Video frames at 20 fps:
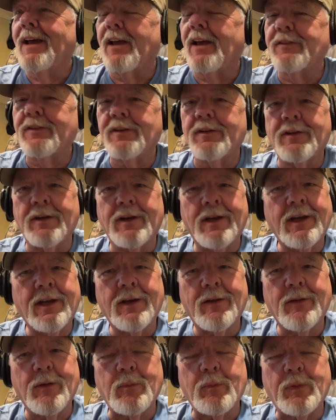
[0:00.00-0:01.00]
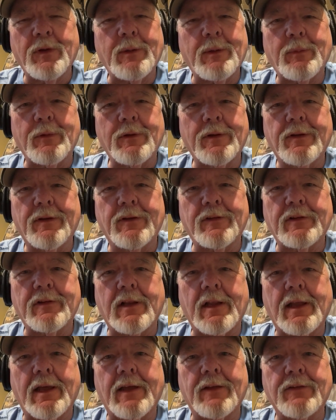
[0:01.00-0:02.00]
I said, "Do any of them people in this
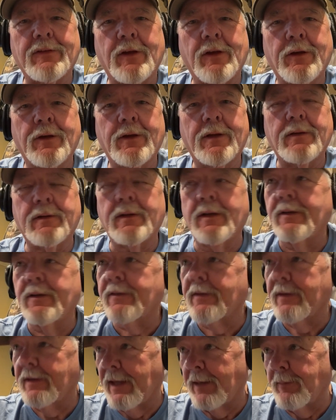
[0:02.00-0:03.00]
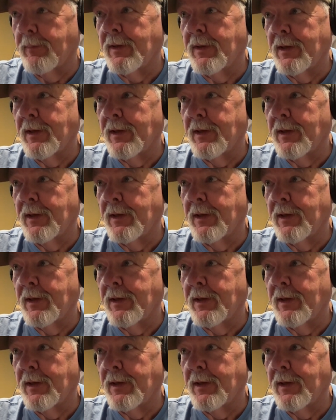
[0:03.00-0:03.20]
class hunt?" And he said, "That